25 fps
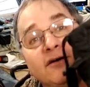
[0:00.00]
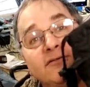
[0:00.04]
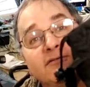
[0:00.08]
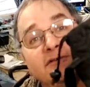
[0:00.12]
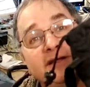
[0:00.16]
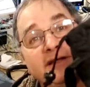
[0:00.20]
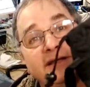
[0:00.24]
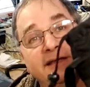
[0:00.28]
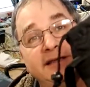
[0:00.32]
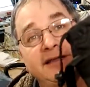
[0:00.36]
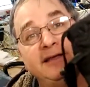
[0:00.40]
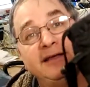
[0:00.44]
of
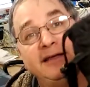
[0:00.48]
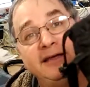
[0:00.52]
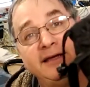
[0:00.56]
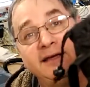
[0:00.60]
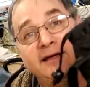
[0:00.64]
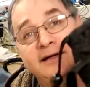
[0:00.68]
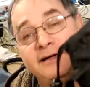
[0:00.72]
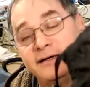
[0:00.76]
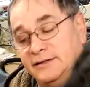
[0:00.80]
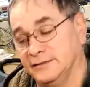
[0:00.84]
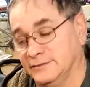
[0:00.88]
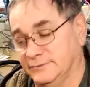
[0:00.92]
it in
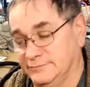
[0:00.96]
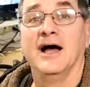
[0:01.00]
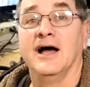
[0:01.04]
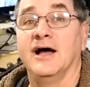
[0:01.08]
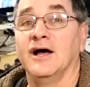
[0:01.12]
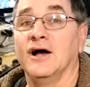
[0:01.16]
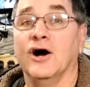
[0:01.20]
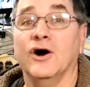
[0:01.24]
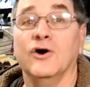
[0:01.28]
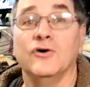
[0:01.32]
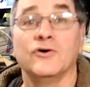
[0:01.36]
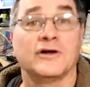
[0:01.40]
here.
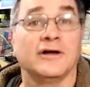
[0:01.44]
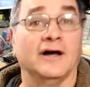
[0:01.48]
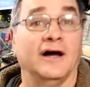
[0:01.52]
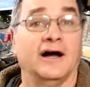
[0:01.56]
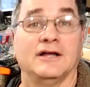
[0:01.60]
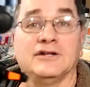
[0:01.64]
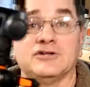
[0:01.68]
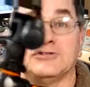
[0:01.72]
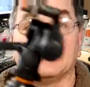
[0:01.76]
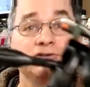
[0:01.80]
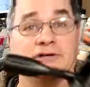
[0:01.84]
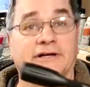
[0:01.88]
Au
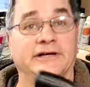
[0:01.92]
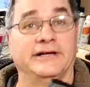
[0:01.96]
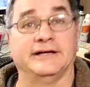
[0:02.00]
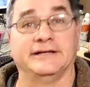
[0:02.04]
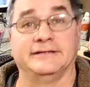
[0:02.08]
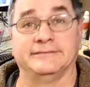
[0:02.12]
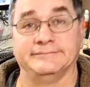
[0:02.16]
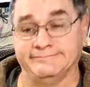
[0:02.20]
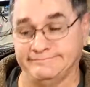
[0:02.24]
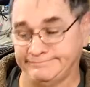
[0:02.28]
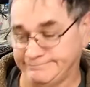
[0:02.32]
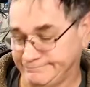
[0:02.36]

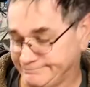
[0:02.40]
contraire.